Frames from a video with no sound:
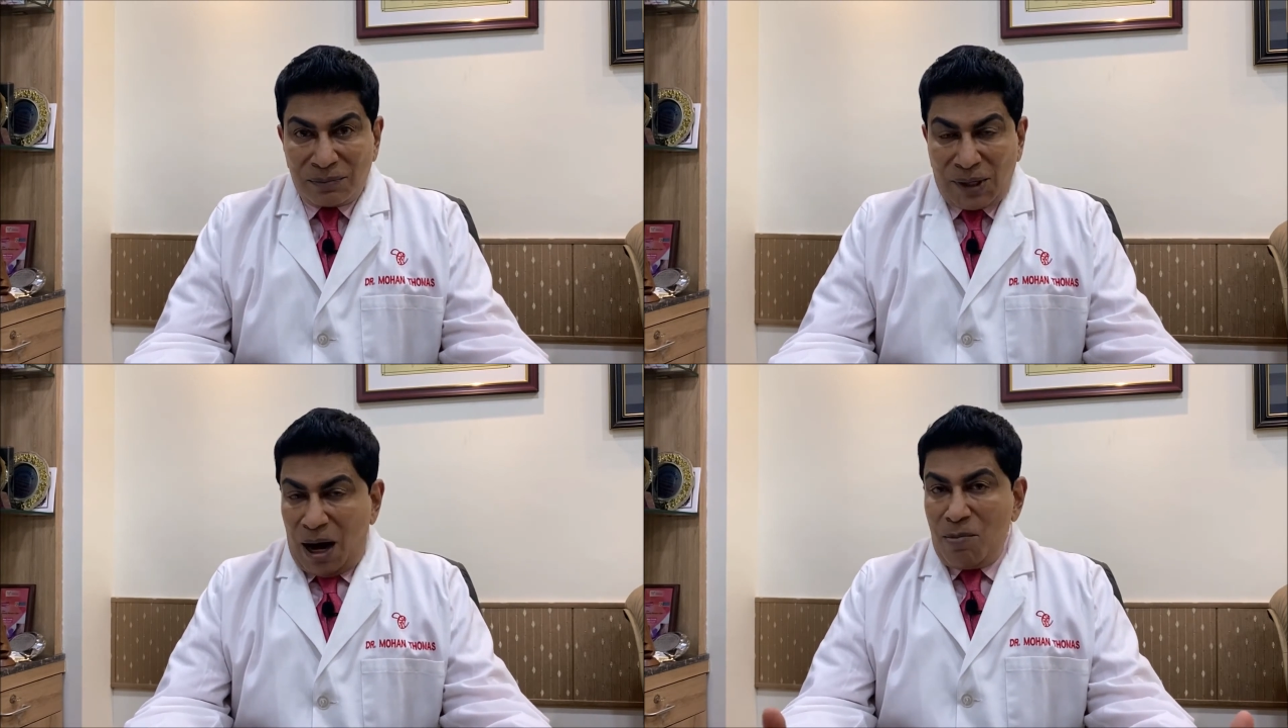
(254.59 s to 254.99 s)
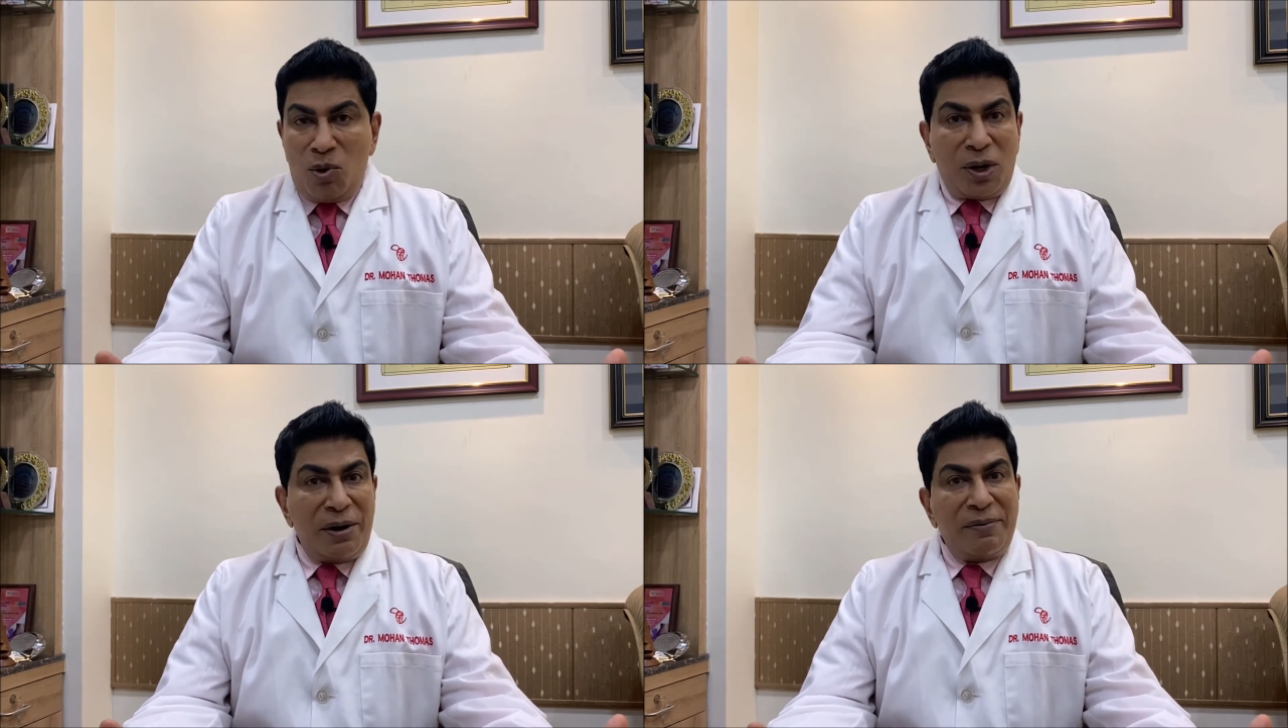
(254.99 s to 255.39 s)
I'm
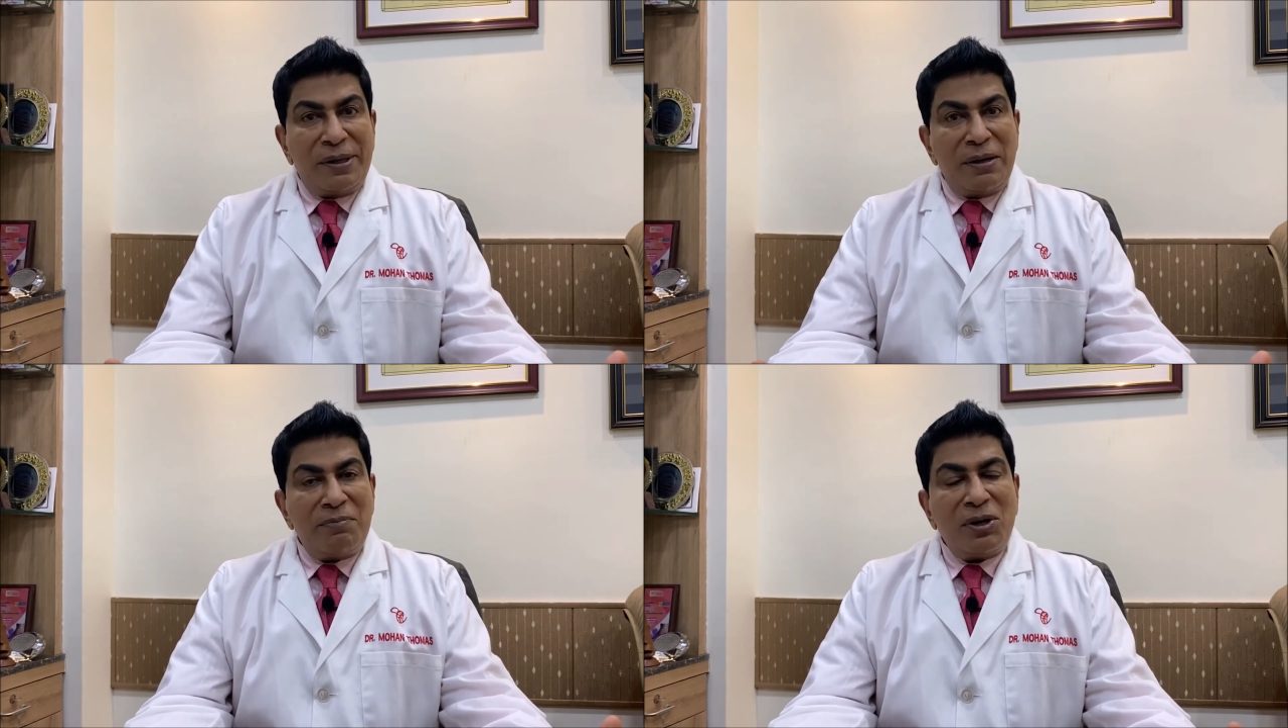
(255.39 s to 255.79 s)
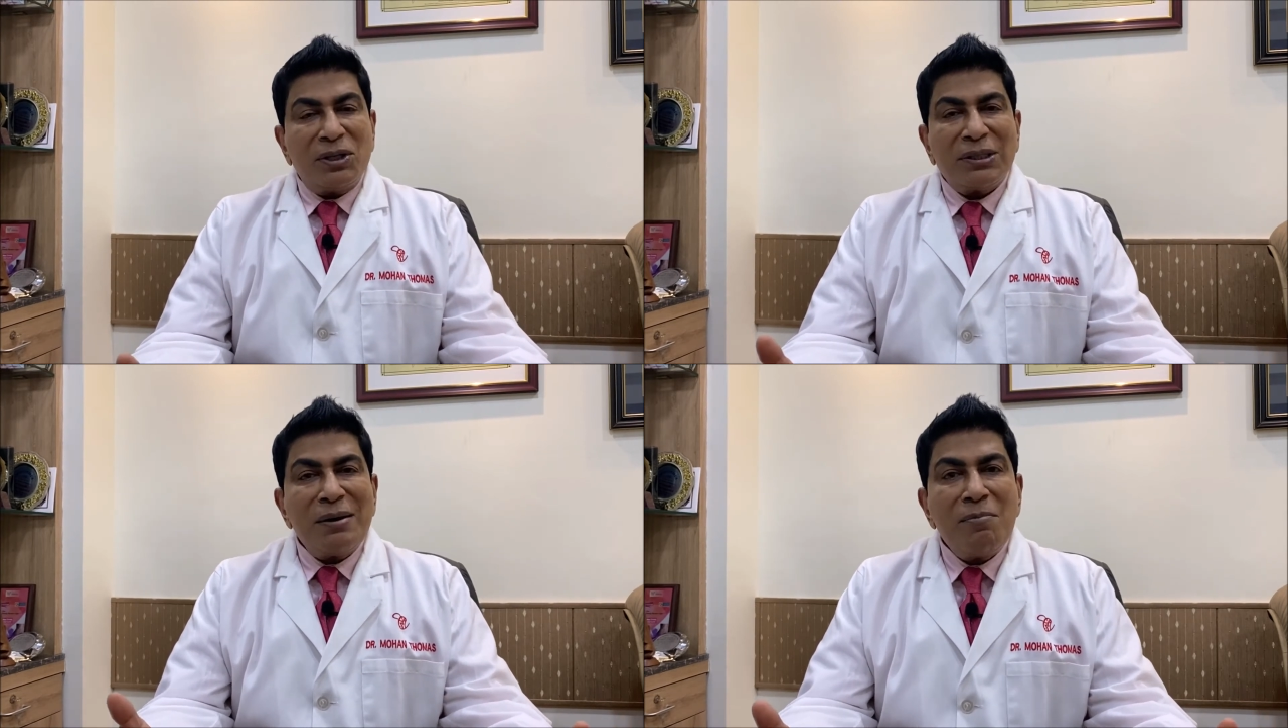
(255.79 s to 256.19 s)
okay with it
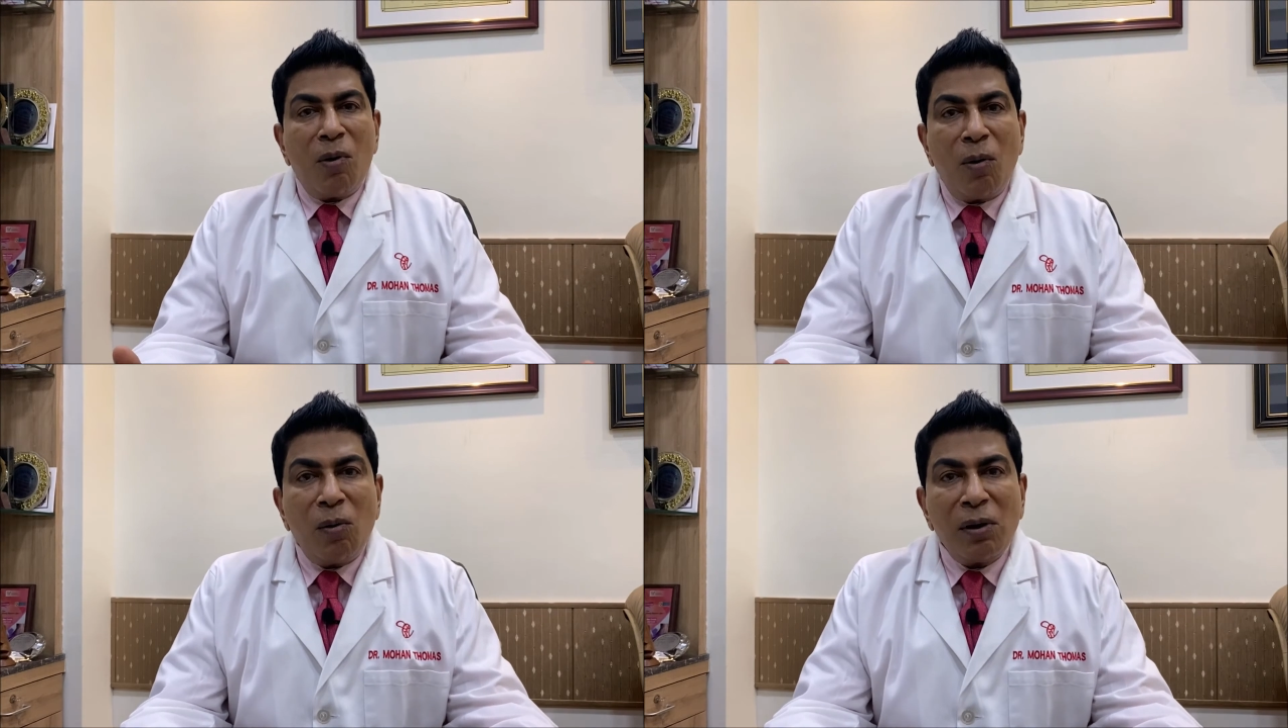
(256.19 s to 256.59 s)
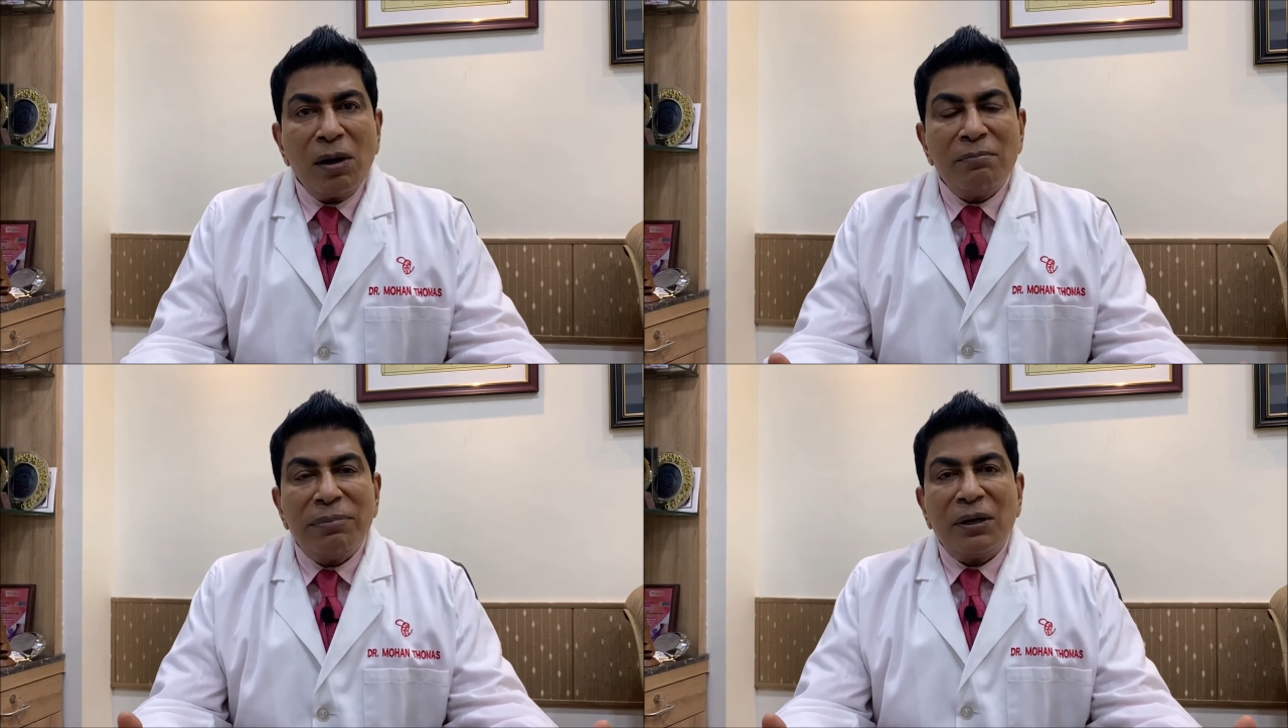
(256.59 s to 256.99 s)
because I'm all
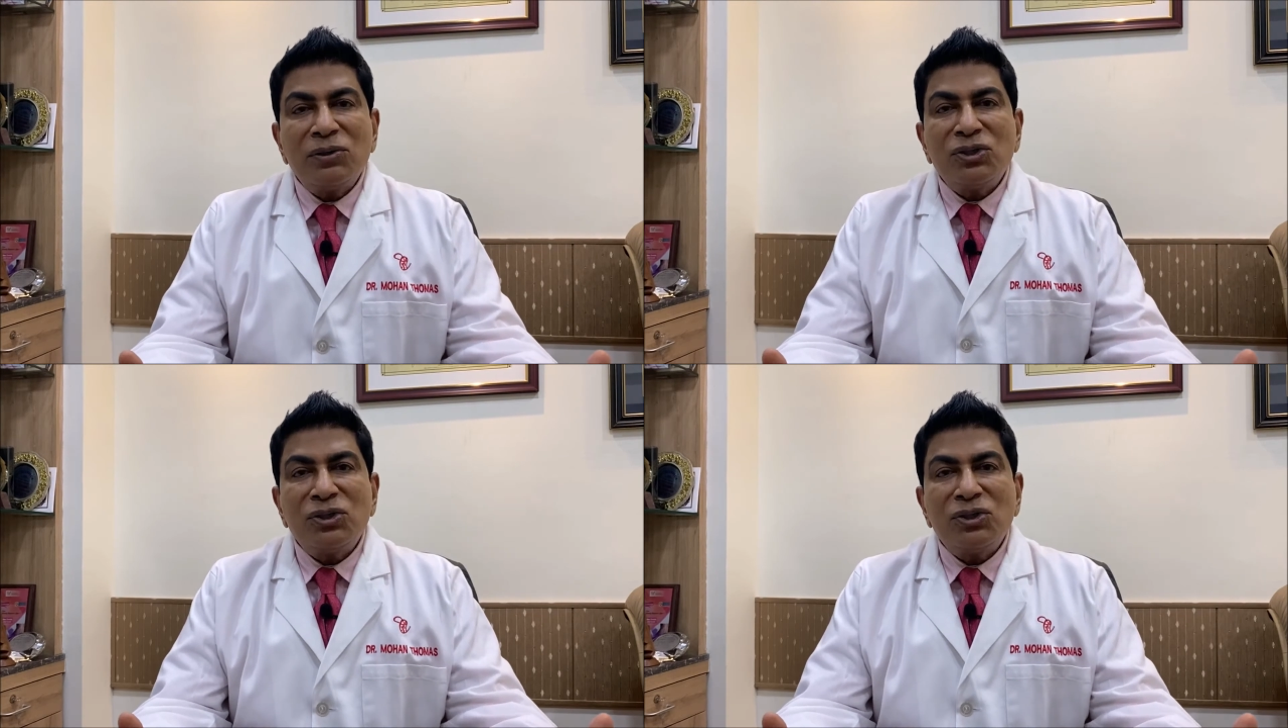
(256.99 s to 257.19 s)
about